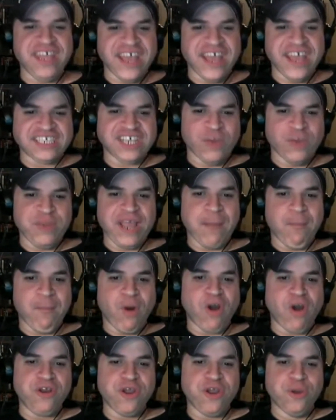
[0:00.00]
S. Uh, we got
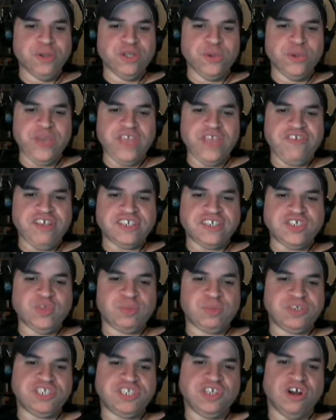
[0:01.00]
Mario and Luigi
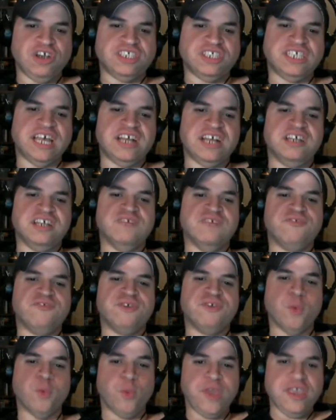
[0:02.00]
Superstar Saga for
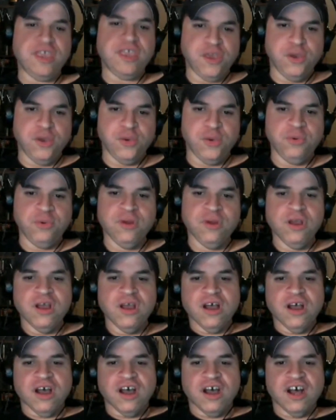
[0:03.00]
the Wii U,
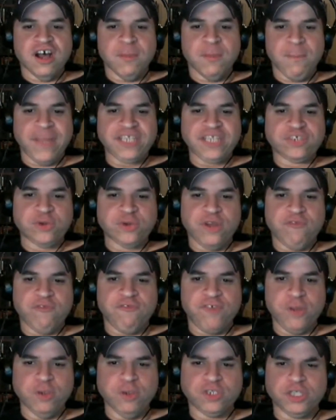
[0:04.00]
uh, Metroid
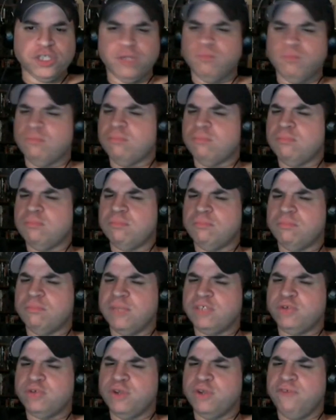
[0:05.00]
Fusion,
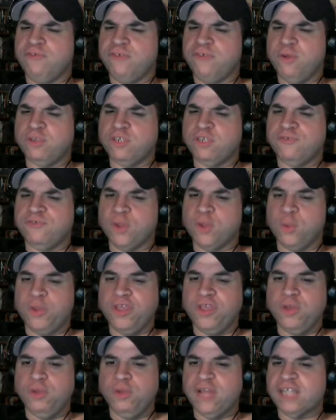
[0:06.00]
Metroid Fusion for the Wii
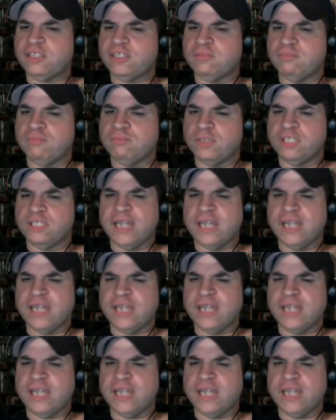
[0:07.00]
U. That's it's